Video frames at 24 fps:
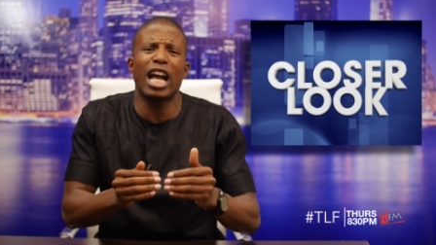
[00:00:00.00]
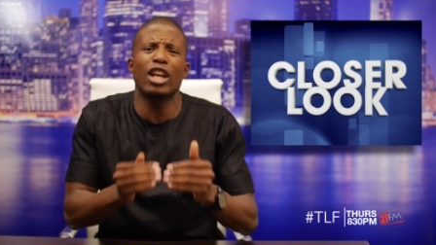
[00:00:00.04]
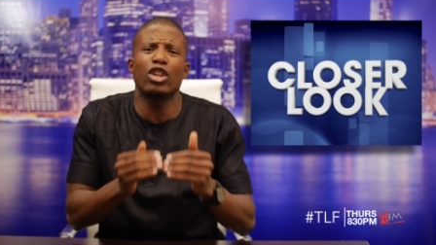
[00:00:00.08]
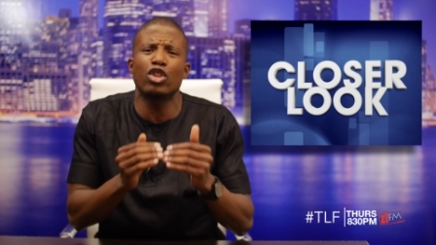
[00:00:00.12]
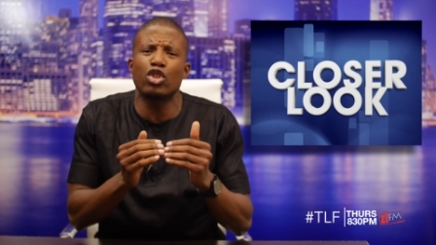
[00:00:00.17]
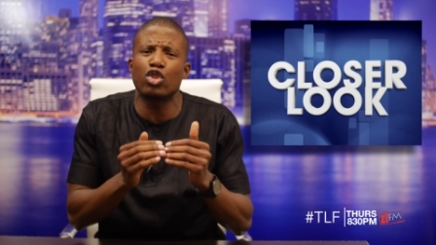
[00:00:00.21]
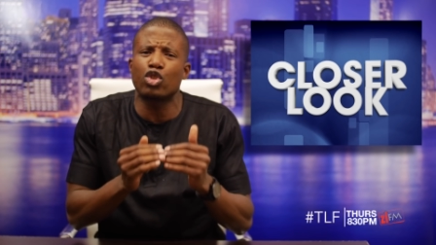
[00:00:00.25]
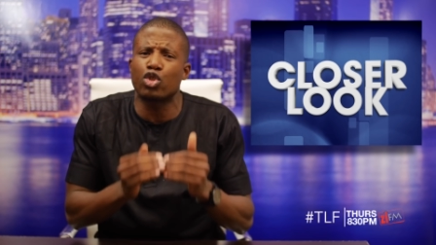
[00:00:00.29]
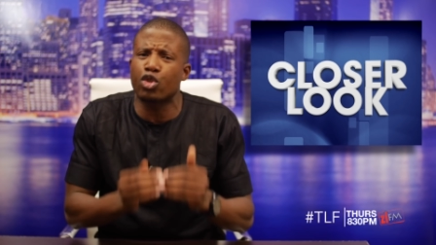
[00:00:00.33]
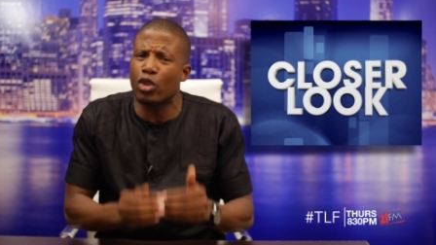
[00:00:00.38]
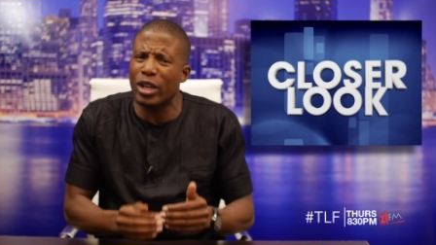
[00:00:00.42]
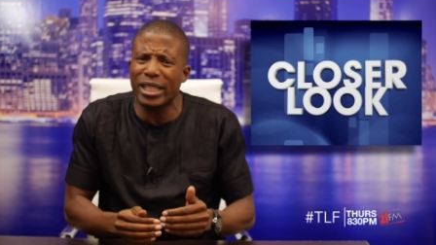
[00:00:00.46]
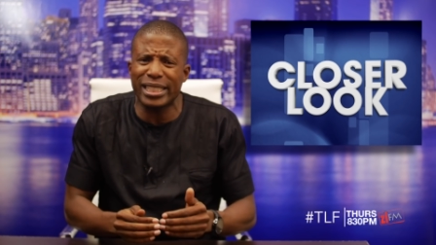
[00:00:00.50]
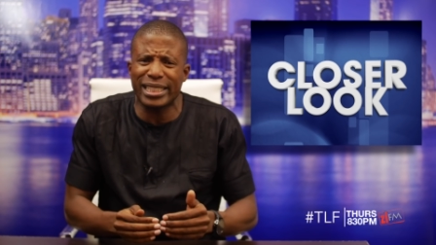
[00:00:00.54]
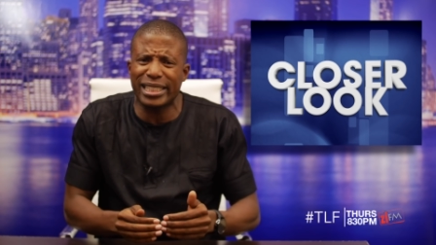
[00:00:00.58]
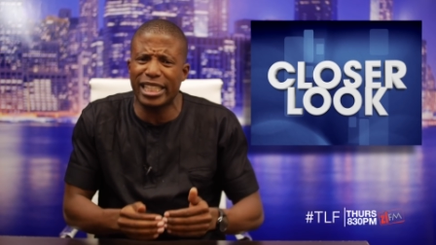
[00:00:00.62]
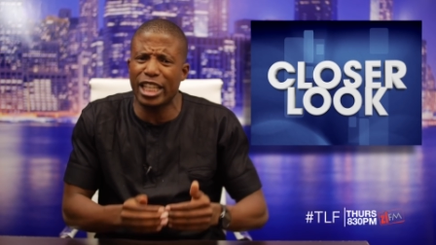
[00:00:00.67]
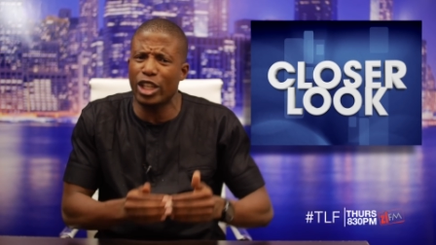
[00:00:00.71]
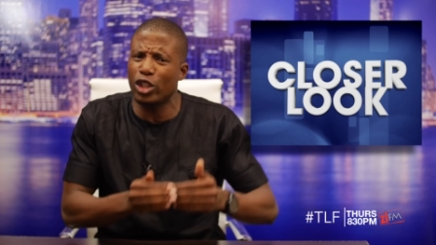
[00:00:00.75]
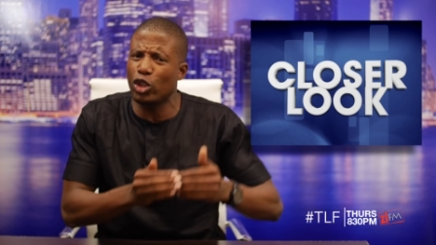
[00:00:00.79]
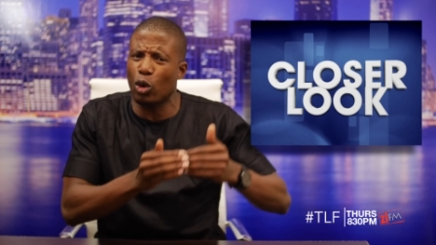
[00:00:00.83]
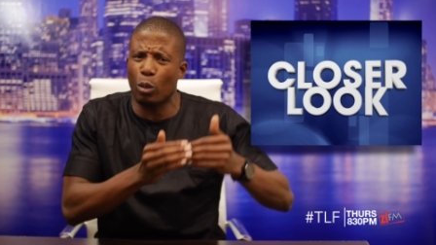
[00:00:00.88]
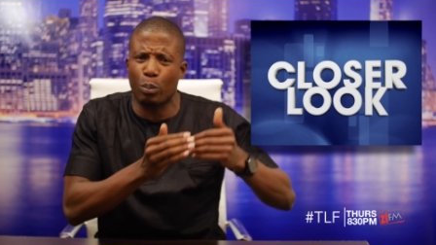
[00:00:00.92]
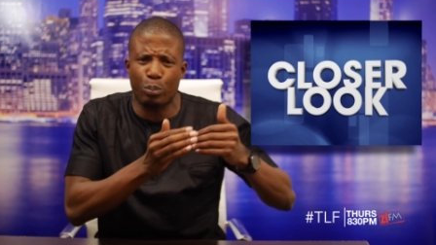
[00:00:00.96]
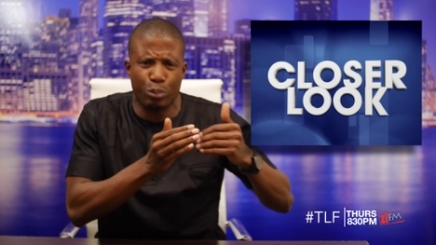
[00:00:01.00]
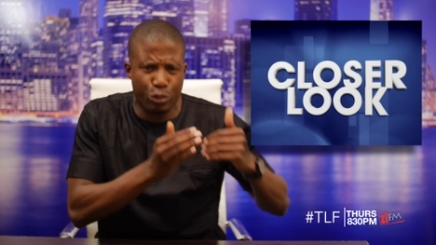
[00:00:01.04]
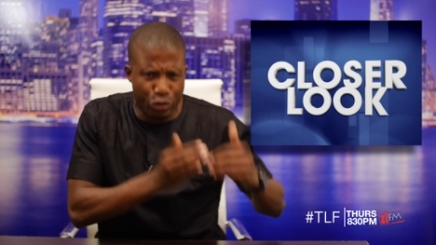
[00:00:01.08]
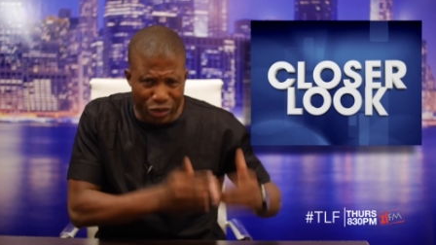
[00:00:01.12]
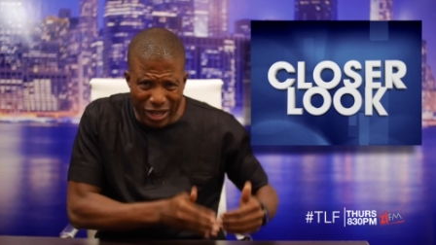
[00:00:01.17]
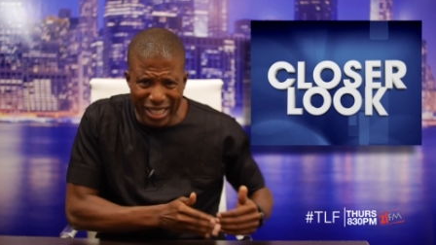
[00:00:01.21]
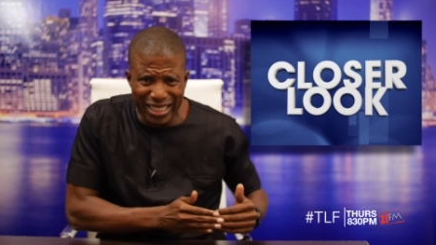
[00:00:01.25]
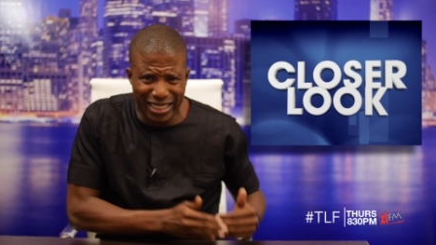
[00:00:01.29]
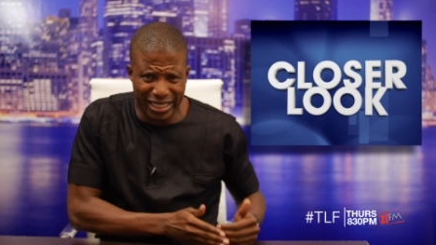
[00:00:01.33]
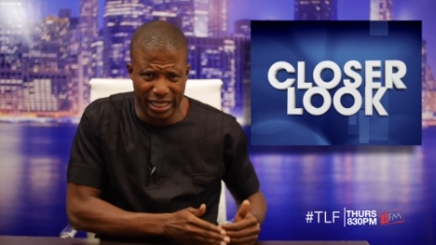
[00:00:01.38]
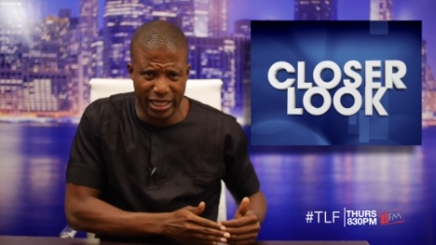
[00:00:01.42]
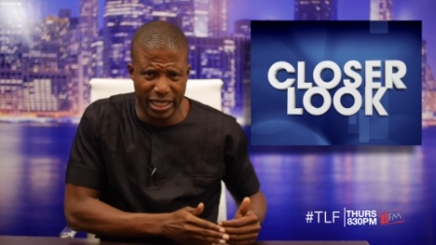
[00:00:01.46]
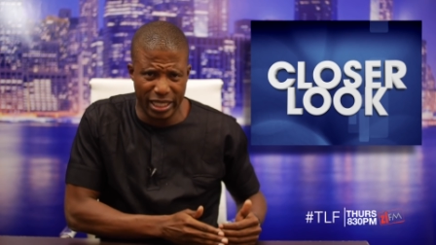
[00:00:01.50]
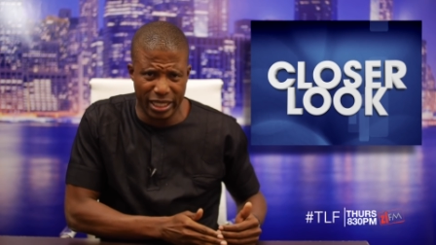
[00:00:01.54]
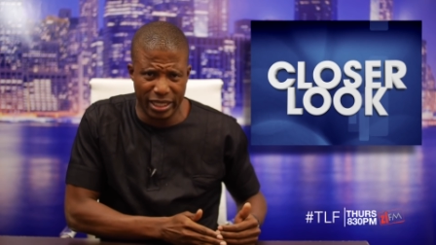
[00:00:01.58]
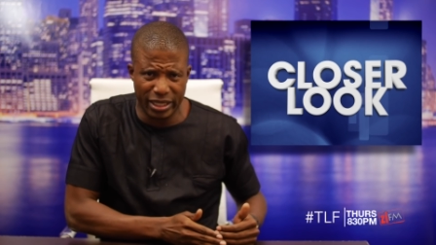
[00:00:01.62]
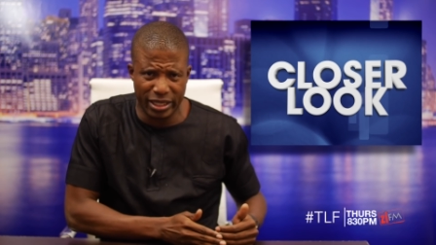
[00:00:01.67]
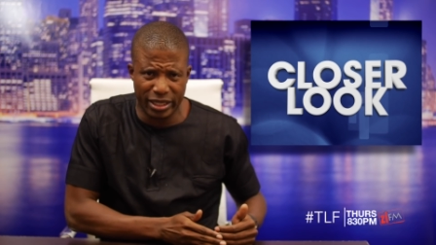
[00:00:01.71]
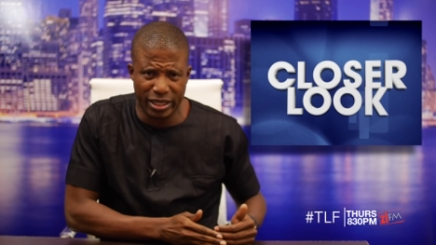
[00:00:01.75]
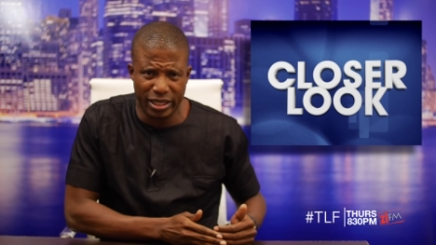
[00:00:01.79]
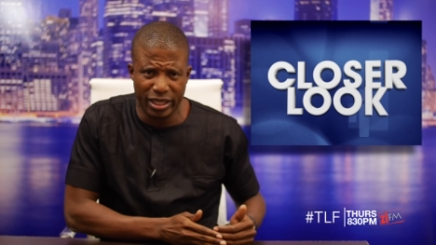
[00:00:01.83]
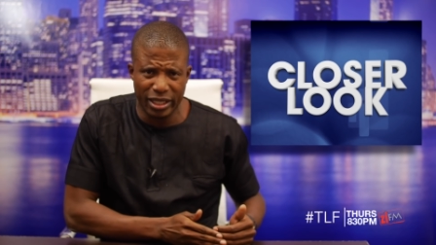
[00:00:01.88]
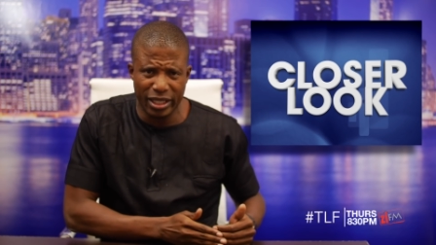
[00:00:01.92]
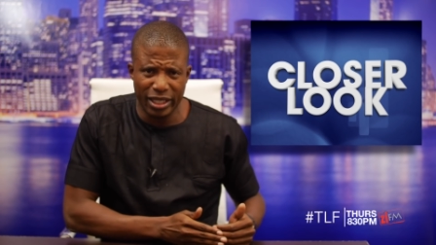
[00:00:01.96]
Undressing your
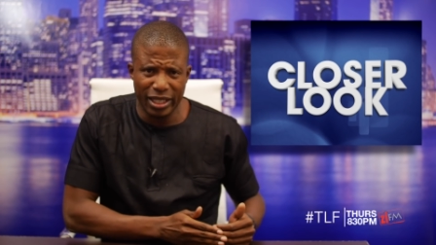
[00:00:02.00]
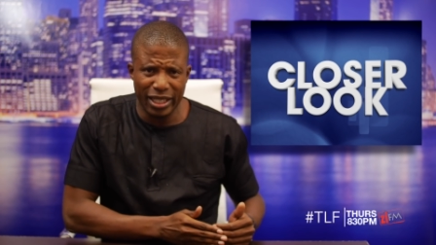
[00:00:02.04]
president